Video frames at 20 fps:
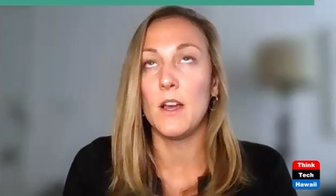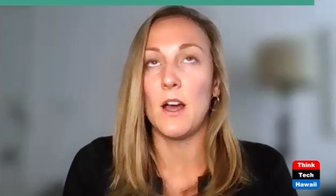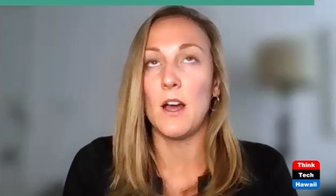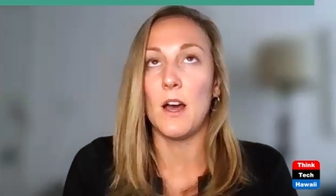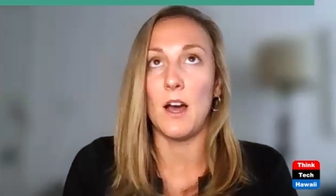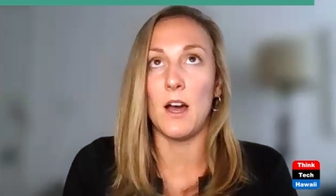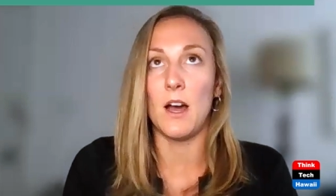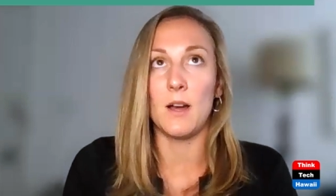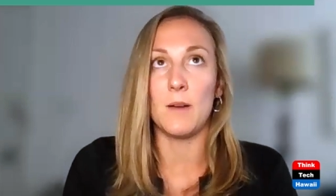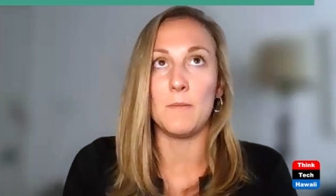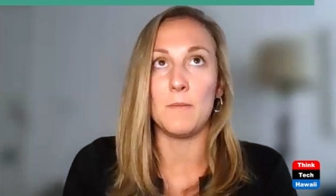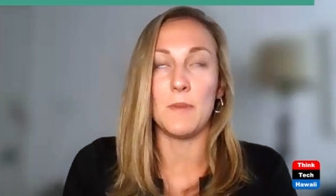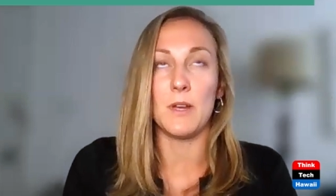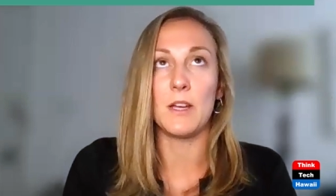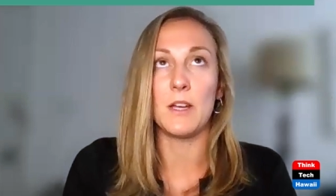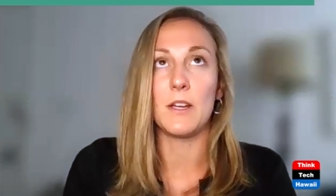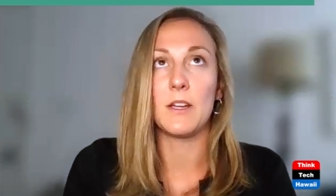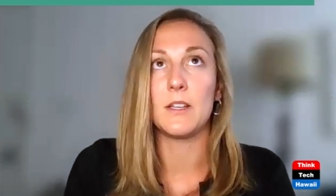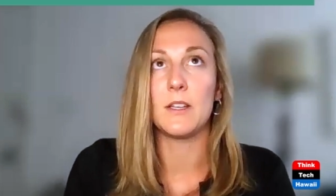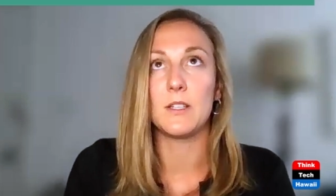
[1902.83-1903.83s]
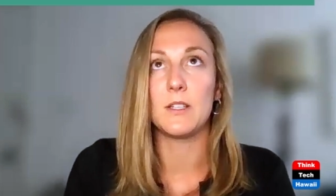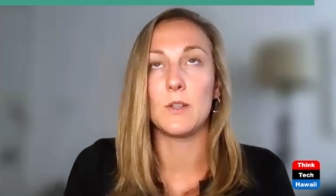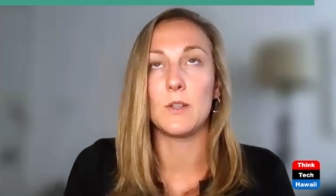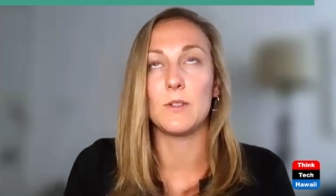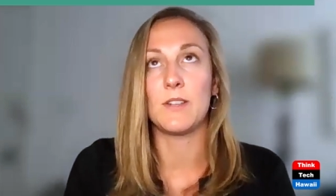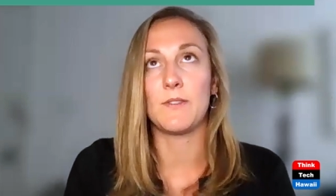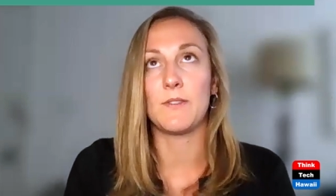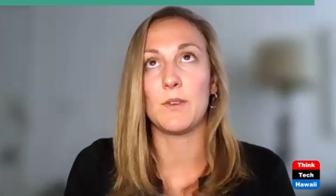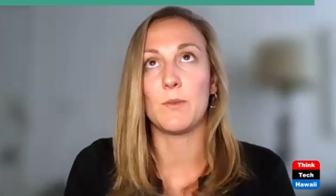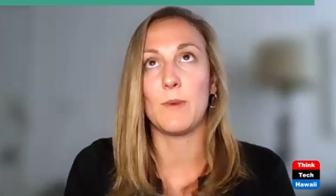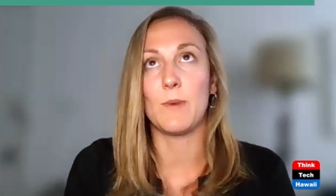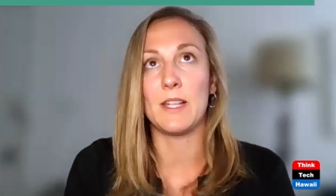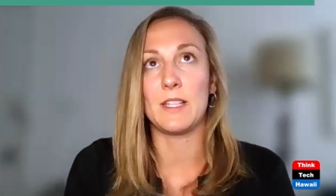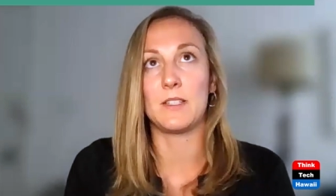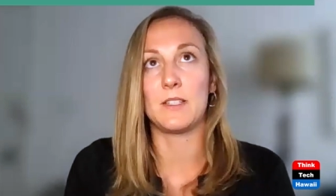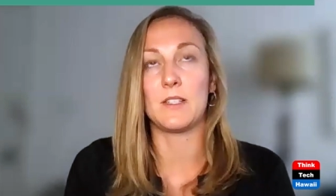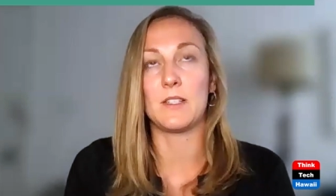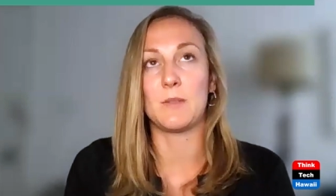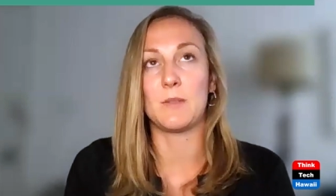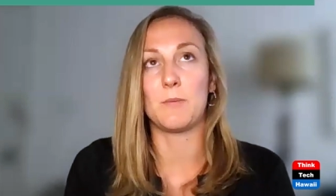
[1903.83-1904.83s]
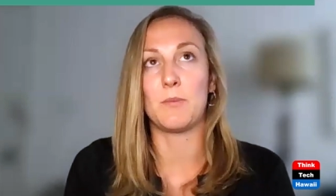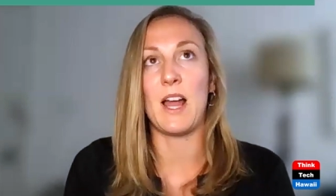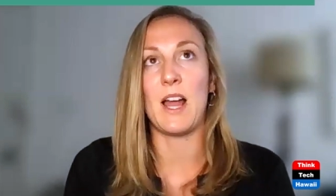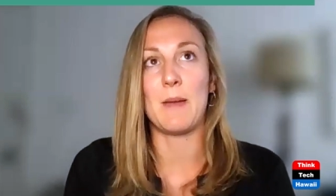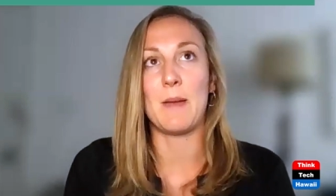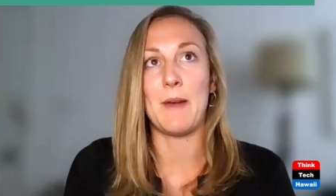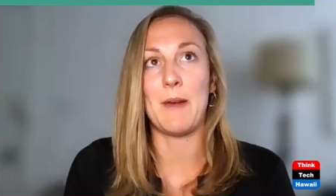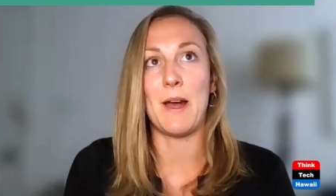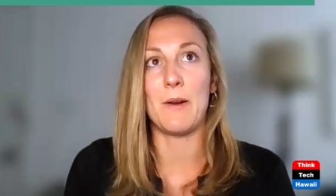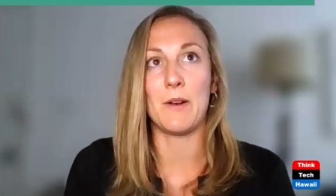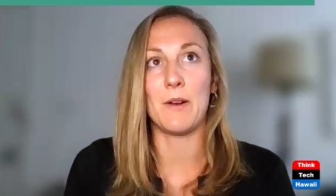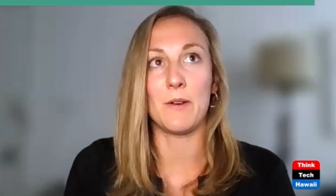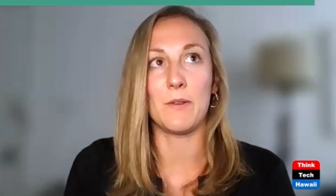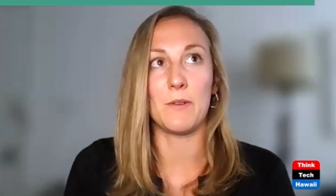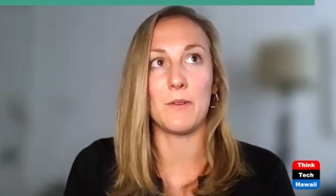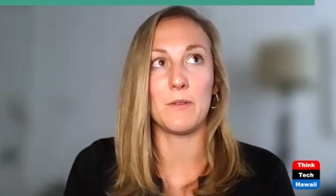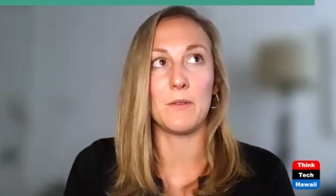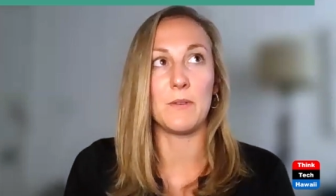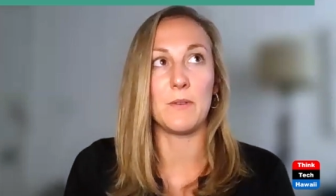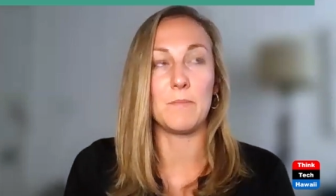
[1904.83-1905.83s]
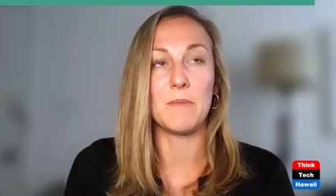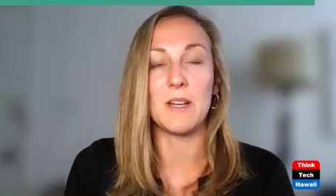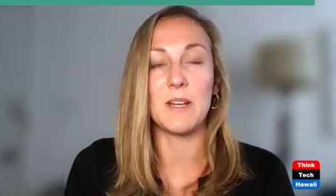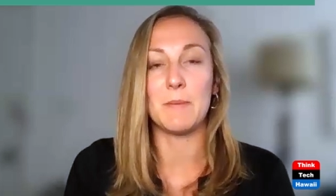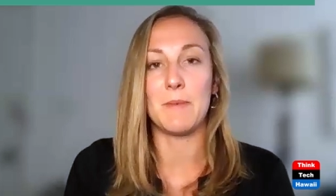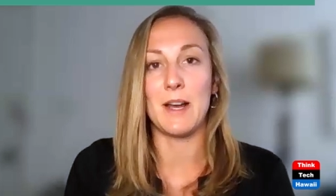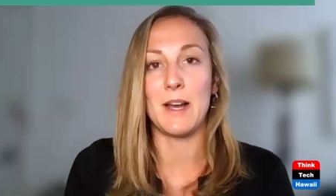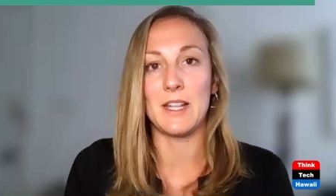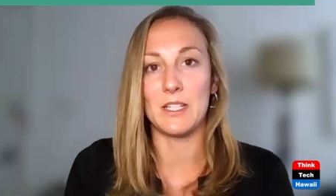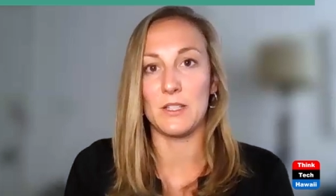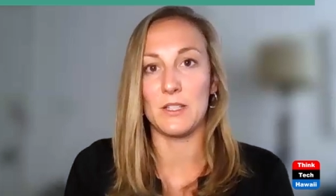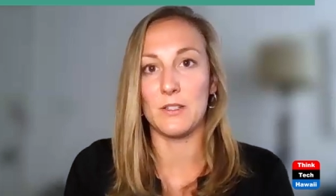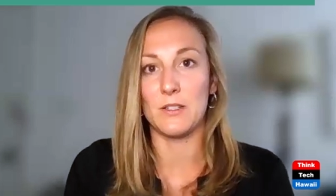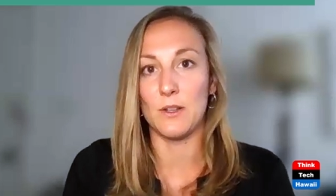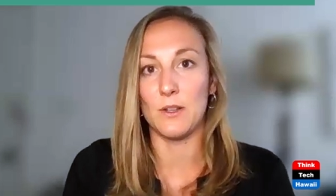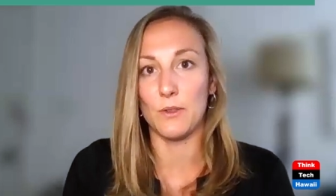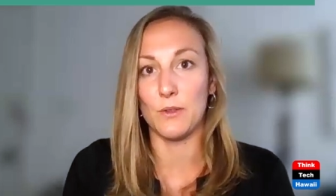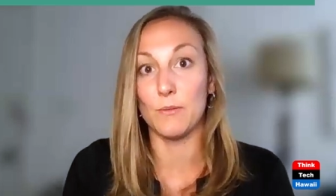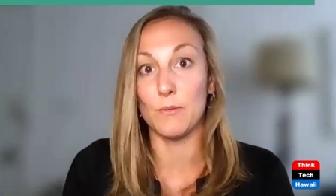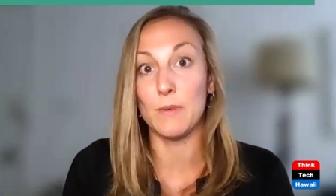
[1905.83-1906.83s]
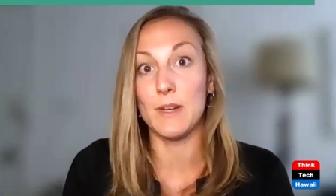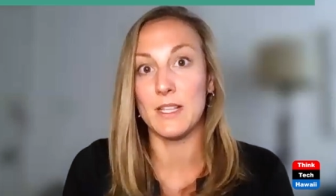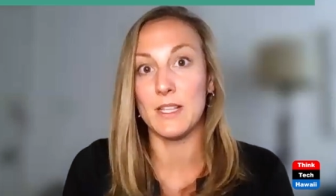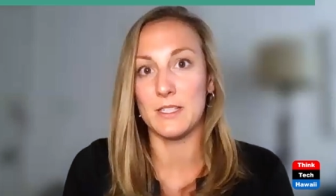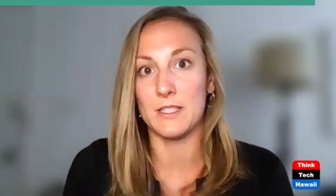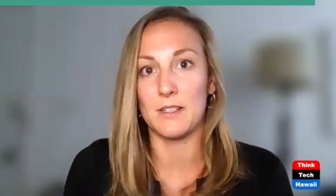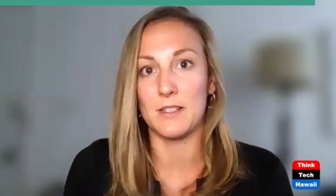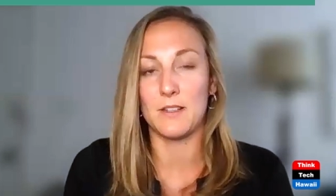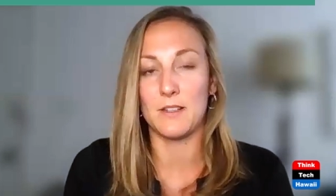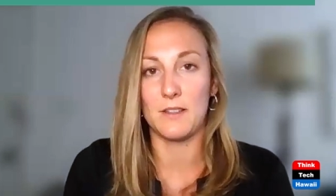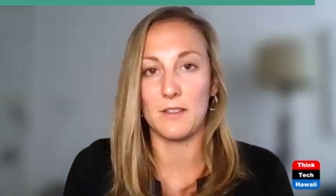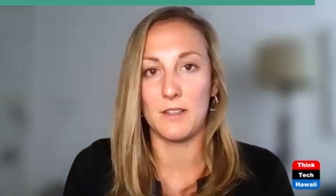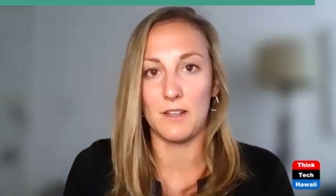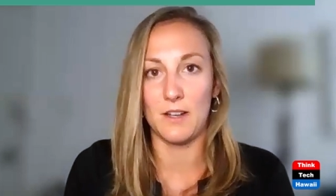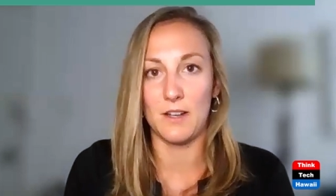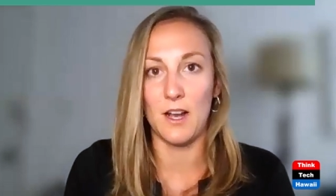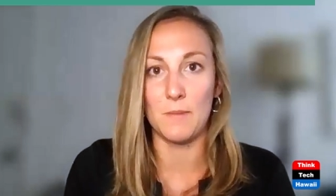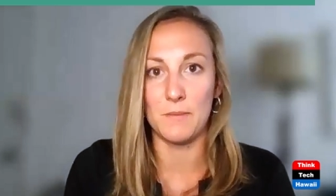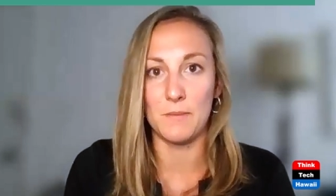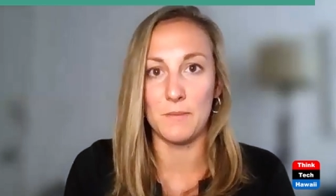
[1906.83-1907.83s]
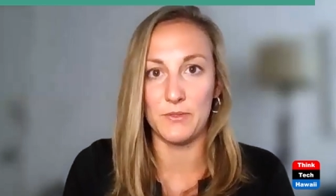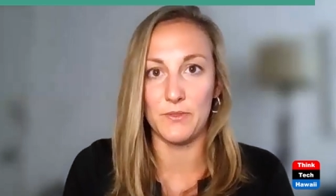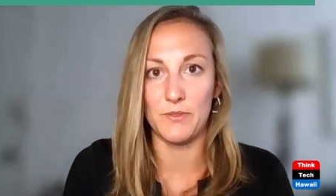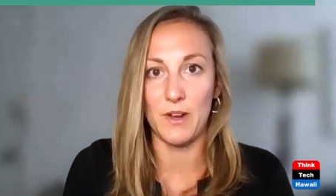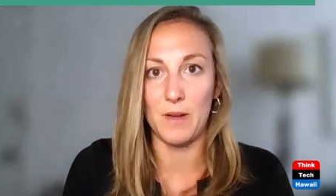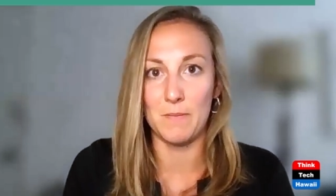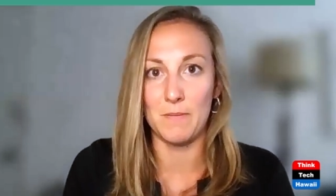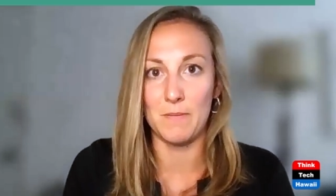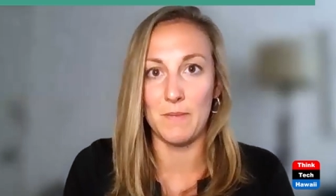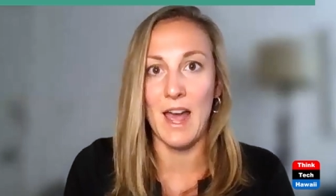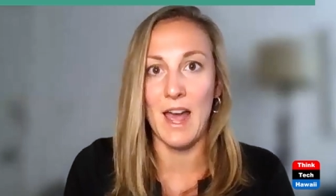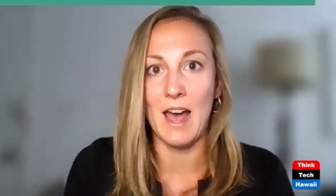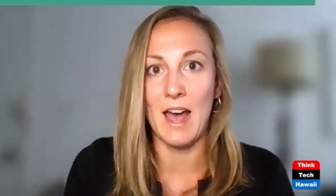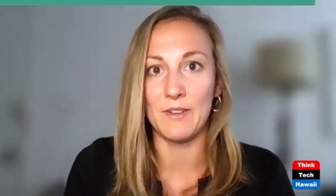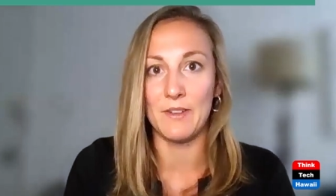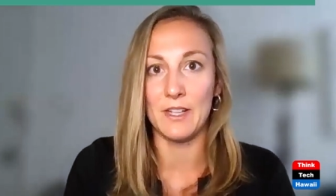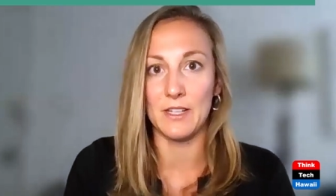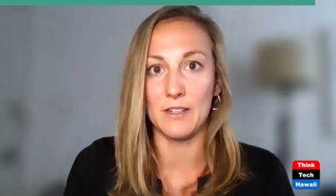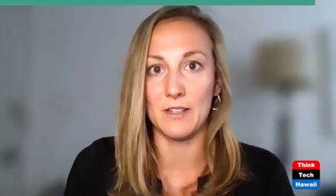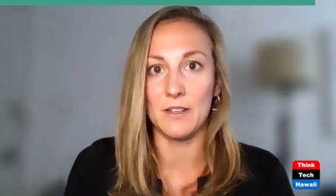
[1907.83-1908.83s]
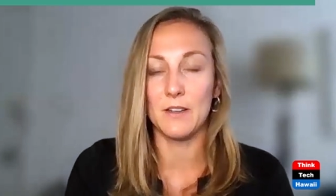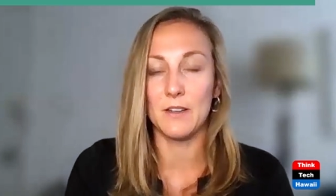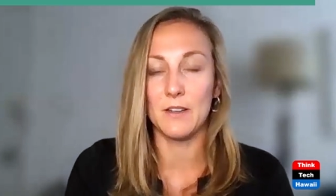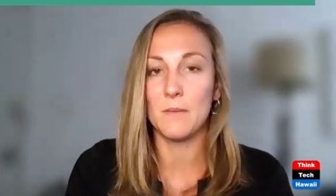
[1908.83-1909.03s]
Um, so different ways to supply power and minimize you know the risk that comes from having